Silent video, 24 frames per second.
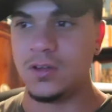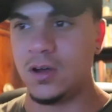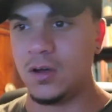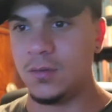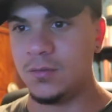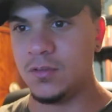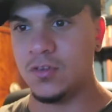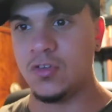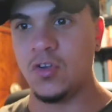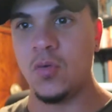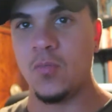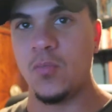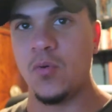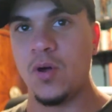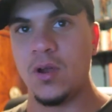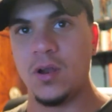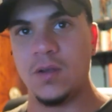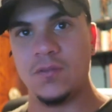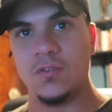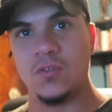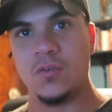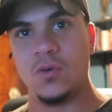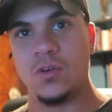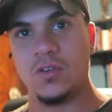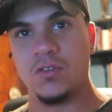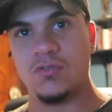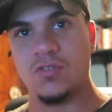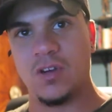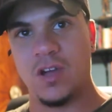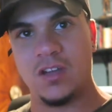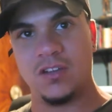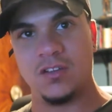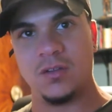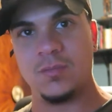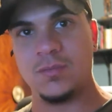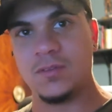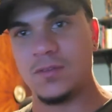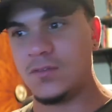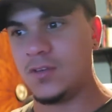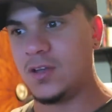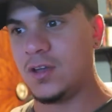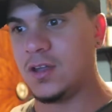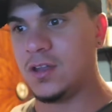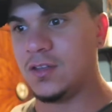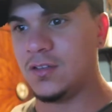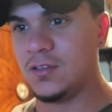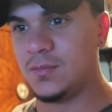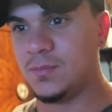There's no point of doing triceps if you're
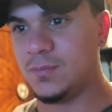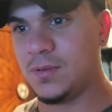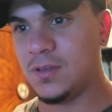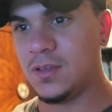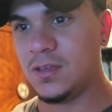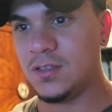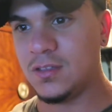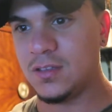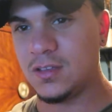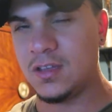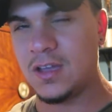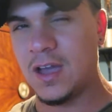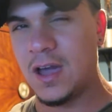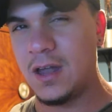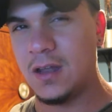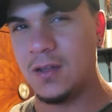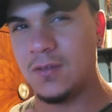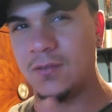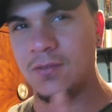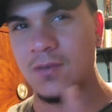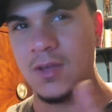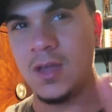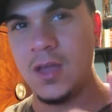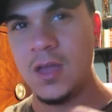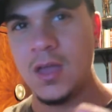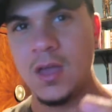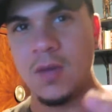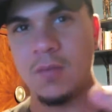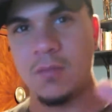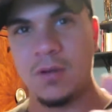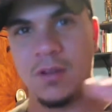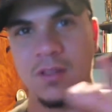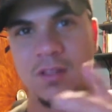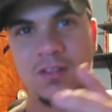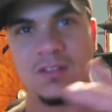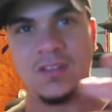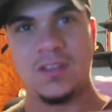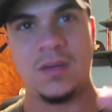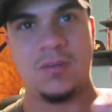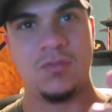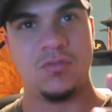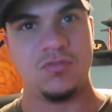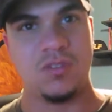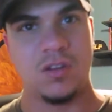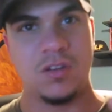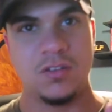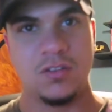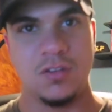gonna just be kind of putting the same
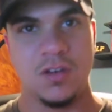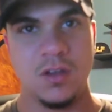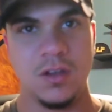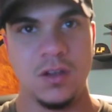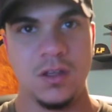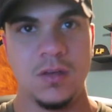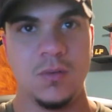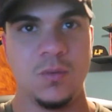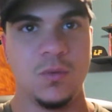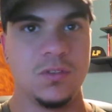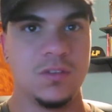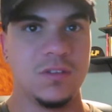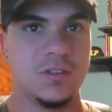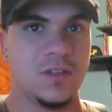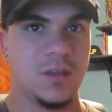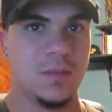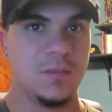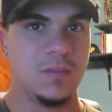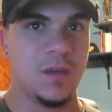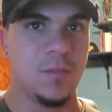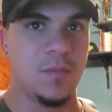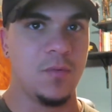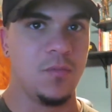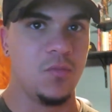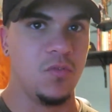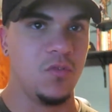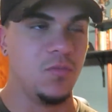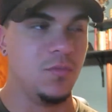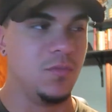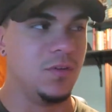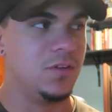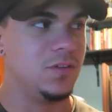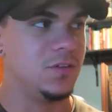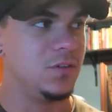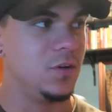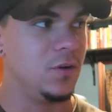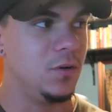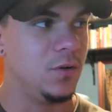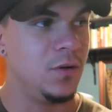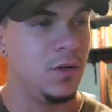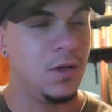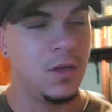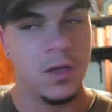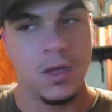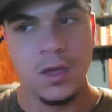stress on it with the same type of movement. So